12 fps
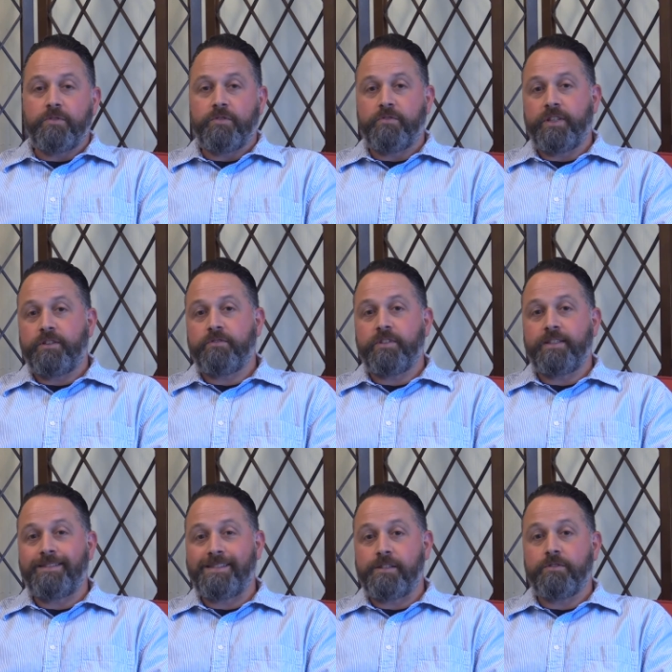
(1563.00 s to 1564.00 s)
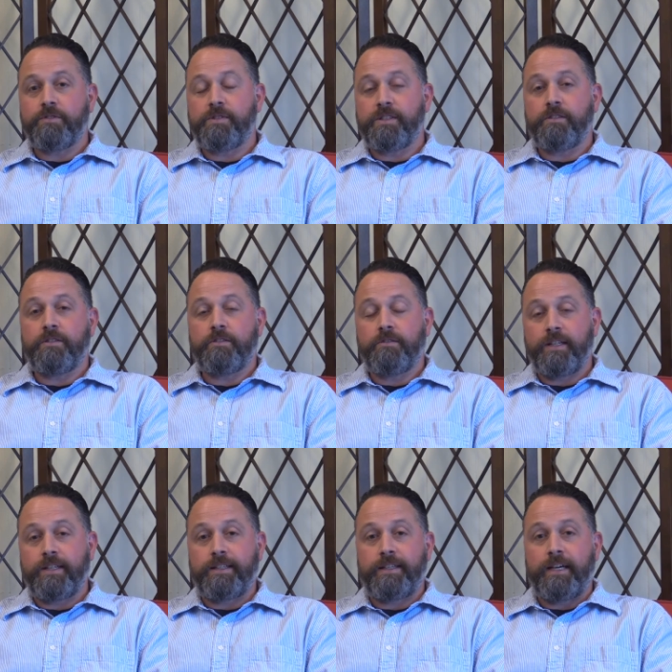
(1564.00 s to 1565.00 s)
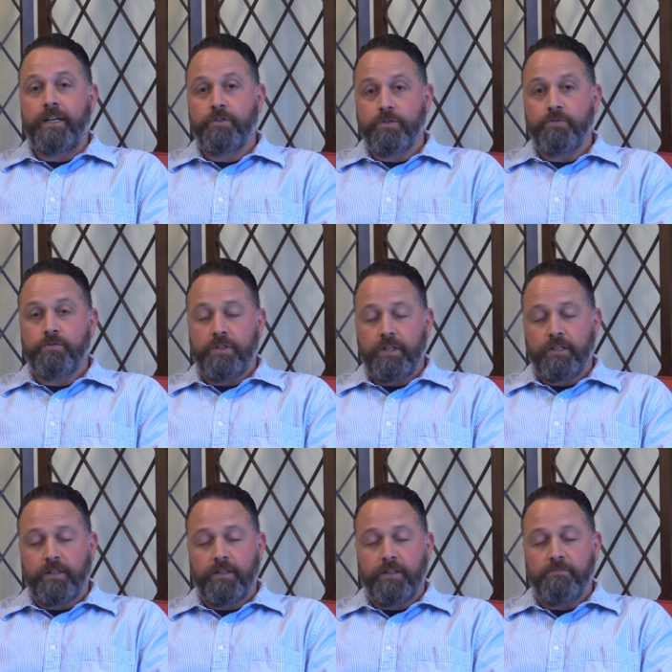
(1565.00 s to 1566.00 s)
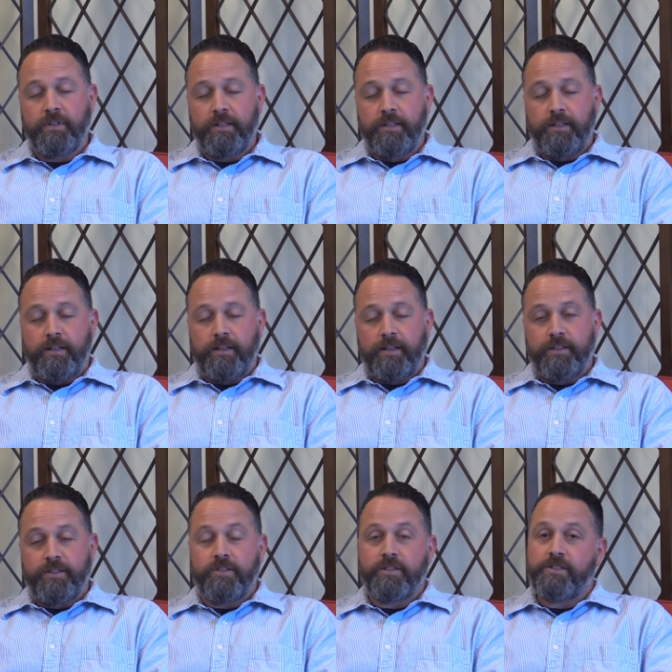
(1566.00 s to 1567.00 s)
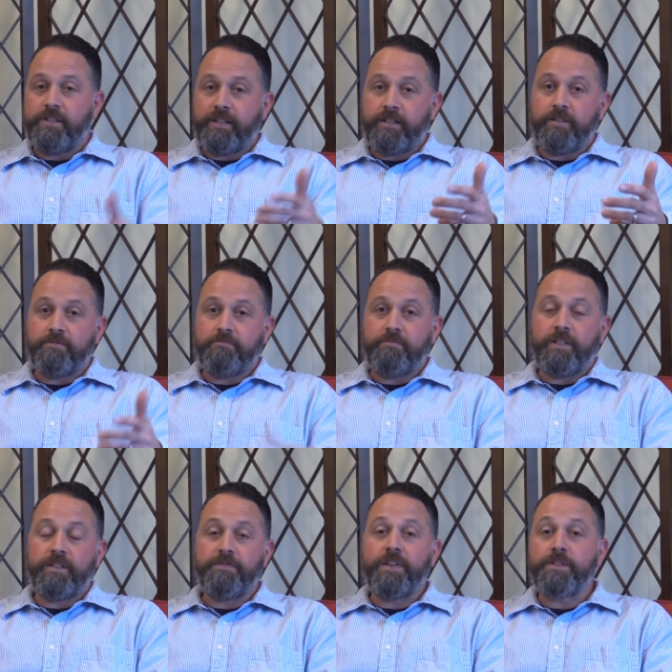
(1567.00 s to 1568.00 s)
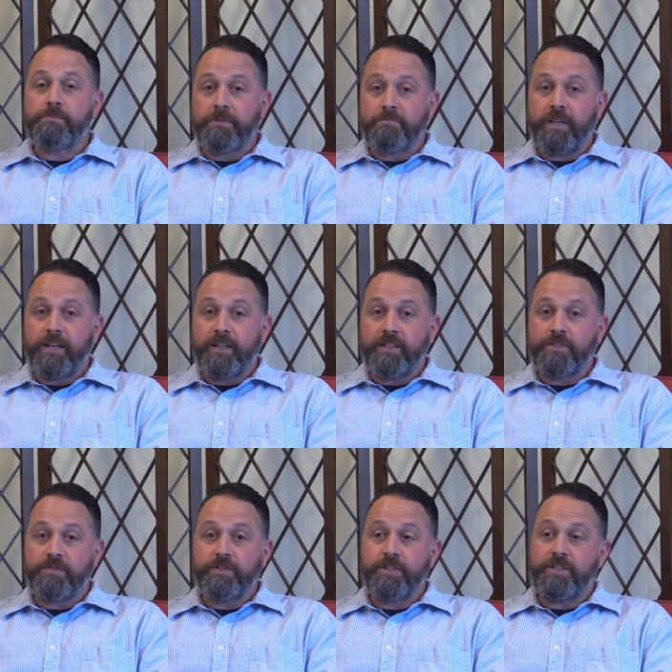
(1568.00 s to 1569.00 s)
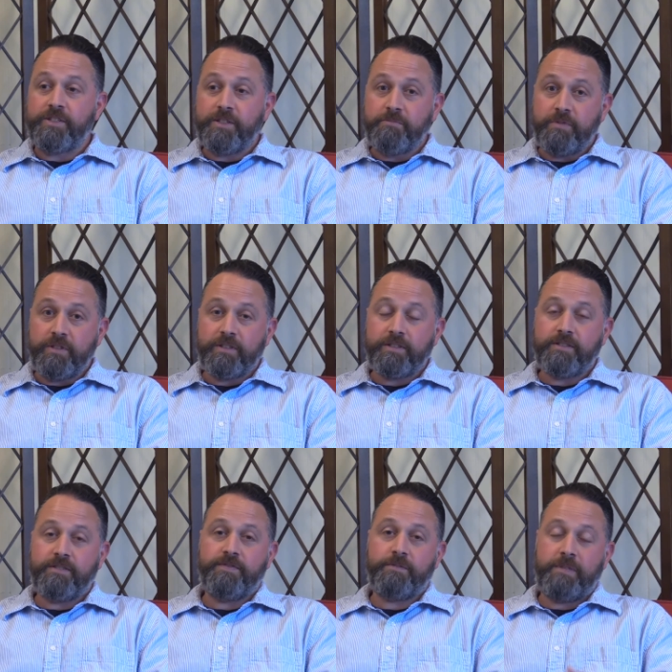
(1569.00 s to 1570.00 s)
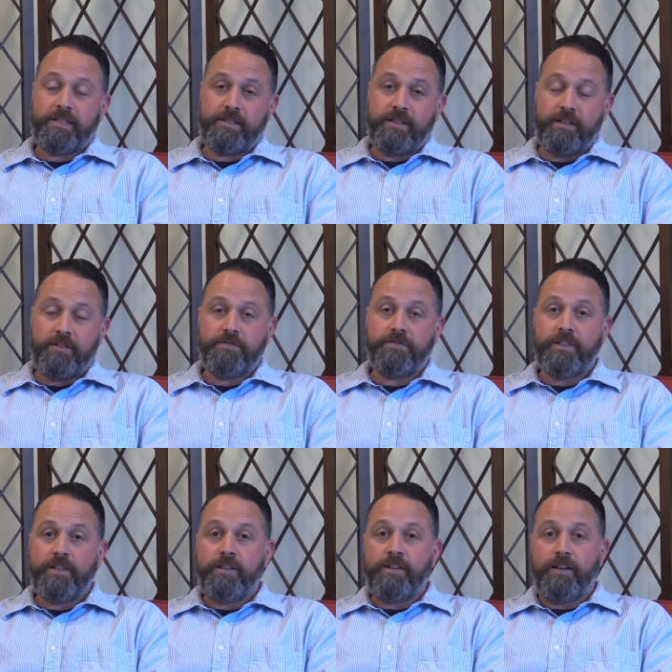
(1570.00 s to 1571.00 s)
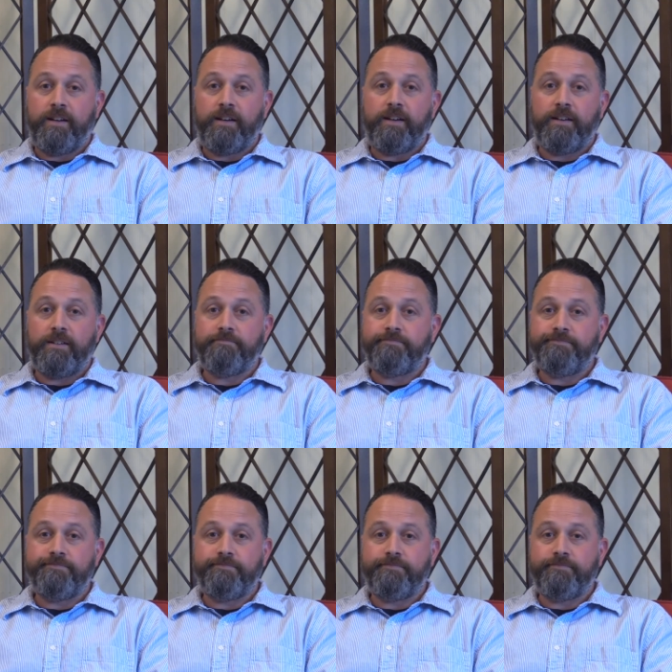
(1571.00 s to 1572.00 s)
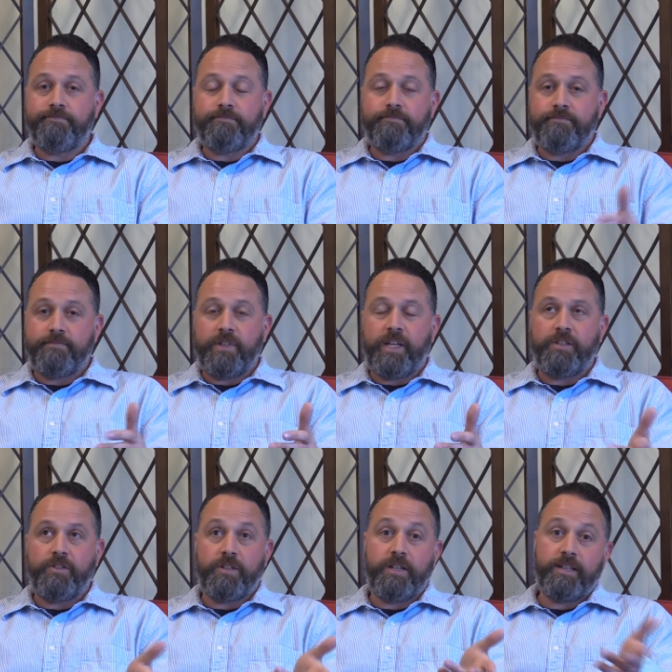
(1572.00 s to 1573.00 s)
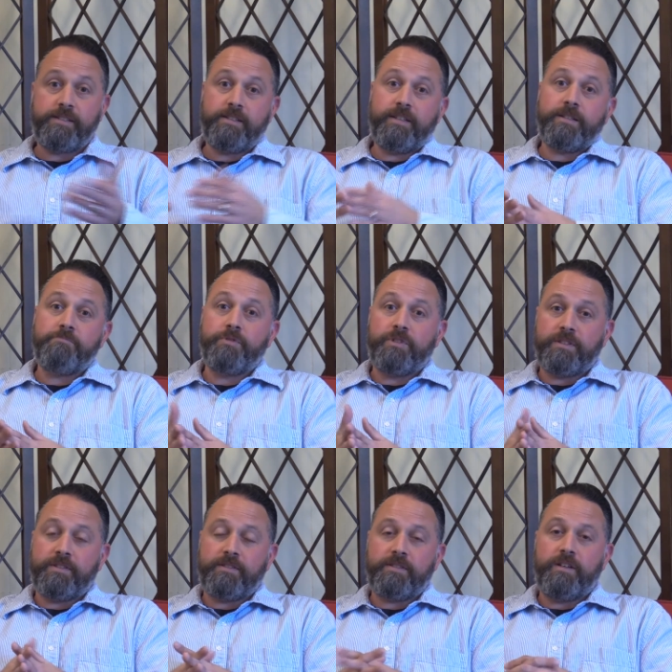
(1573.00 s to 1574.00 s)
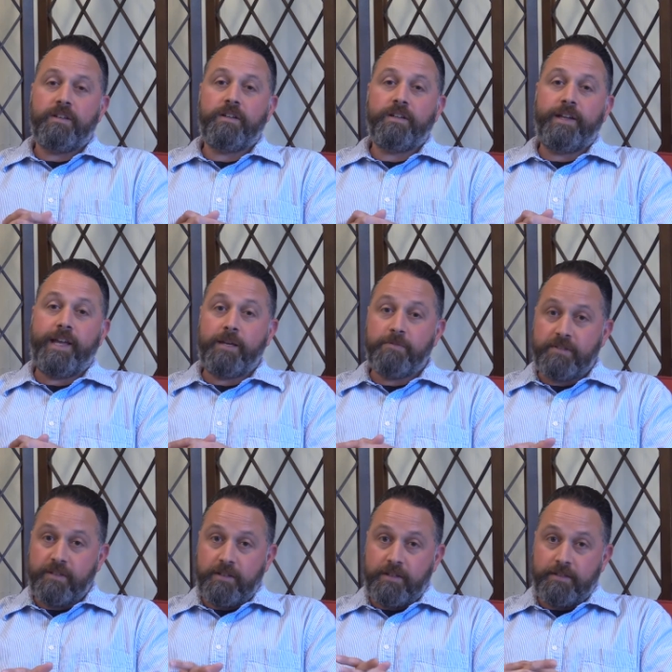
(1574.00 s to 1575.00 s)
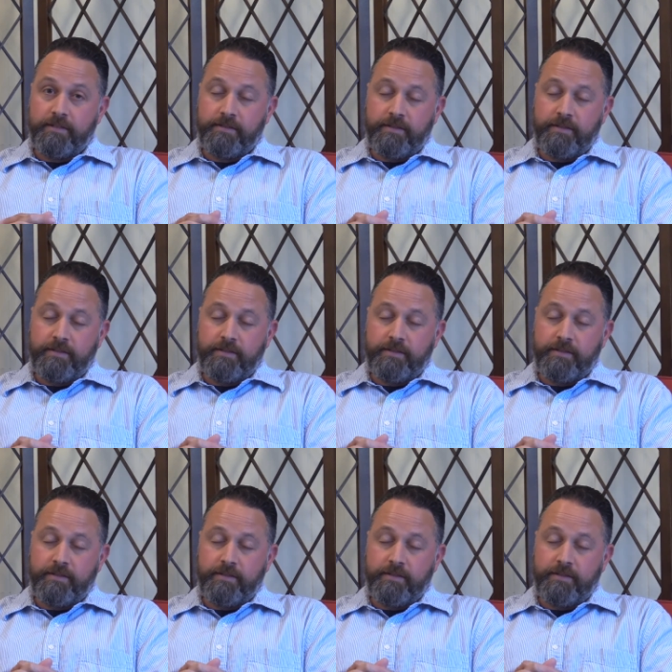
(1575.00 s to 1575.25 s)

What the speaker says: 3300 at yahoo.com. You can check out my Facebook page for each of the books for myself. And you can actually get the books on Amazon